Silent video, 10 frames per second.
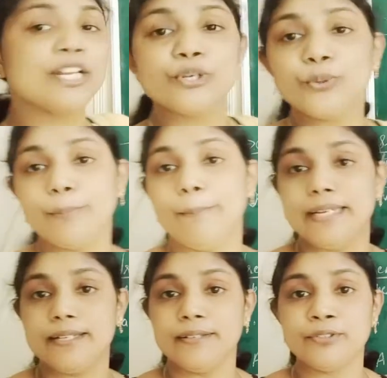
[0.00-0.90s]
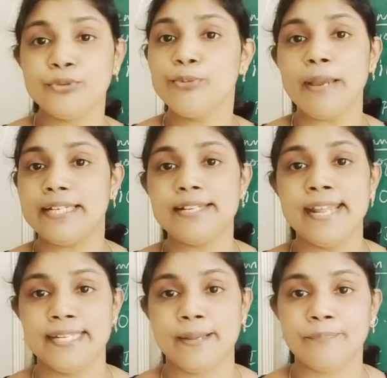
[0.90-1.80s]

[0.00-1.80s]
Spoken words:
2-byte data.